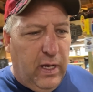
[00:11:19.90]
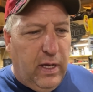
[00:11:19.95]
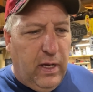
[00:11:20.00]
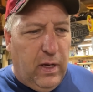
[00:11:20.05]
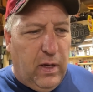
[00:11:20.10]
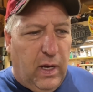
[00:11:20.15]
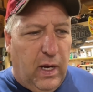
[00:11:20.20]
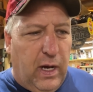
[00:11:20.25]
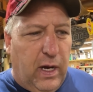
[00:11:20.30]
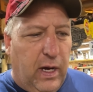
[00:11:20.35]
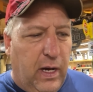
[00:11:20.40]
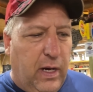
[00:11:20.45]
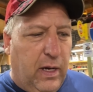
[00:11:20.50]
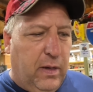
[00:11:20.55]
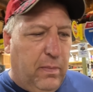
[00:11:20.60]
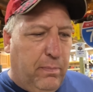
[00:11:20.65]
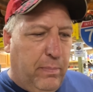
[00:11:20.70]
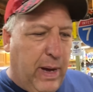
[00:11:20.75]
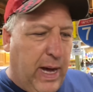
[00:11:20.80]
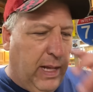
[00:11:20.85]

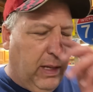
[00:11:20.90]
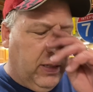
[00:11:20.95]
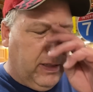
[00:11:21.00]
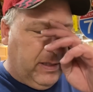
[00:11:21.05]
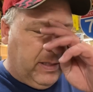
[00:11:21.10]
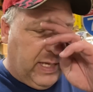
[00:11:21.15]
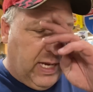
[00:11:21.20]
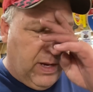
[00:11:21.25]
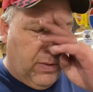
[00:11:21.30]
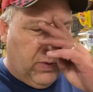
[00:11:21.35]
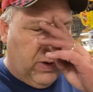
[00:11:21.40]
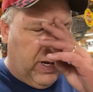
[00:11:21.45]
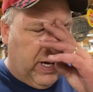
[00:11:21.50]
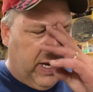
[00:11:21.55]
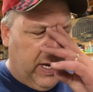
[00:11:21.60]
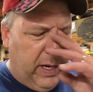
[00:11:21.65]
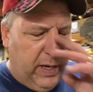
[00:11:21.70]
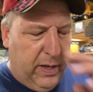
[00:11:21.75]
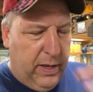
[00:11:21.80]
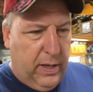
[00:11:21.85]
balanced that
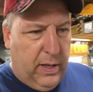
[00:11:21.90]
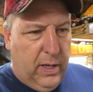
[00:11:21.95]
way,